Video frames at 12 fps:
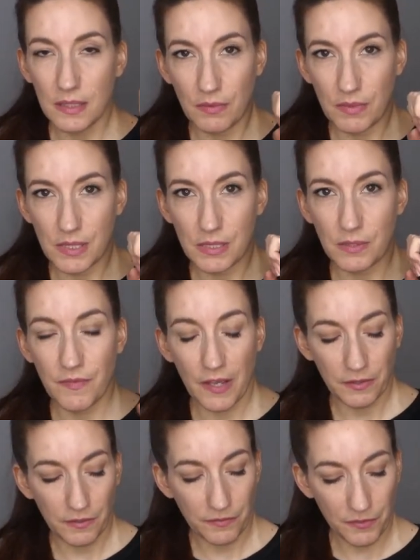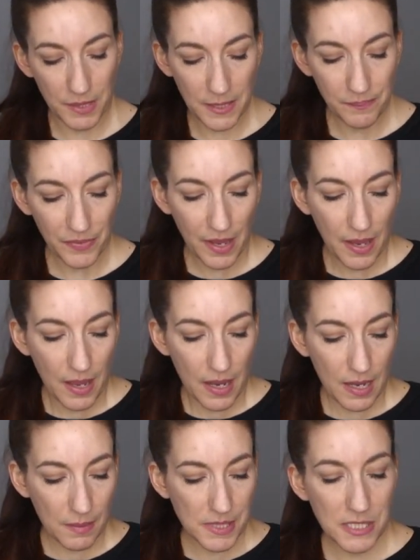it was good value for me.
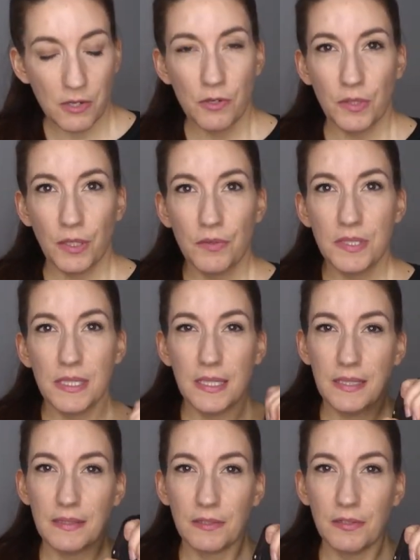So use these